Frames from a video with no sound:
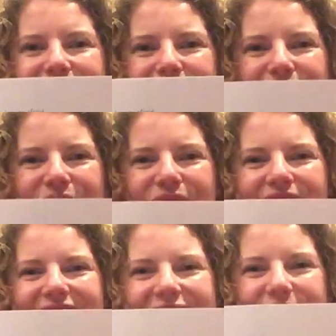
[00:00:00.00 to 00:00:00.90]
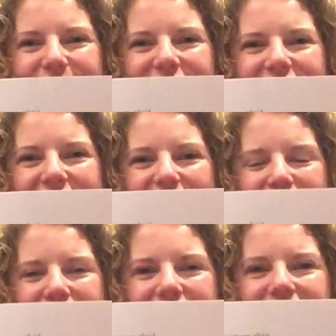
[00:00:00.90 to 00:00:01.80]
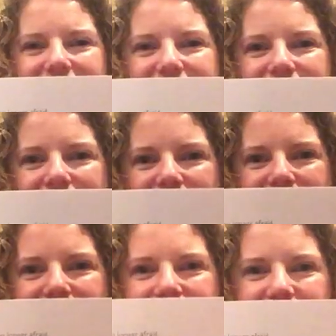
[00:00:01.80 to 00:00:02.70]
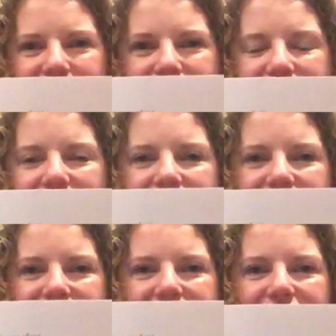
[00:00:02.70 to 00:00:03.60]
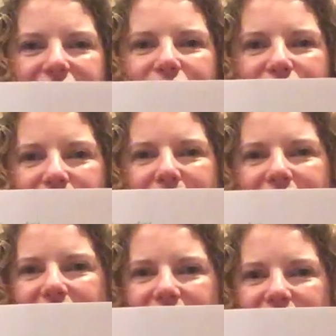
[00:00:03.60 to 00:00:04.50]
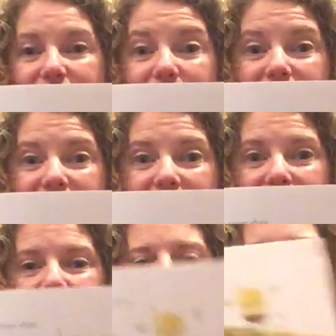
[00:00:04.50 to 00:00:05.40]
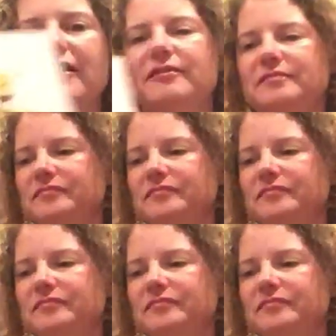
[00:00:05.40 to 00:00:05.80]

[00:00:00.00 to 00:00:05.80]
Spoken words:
Boy, you really can't beat that feeling of conquering your fear, doing the thing you were scared about.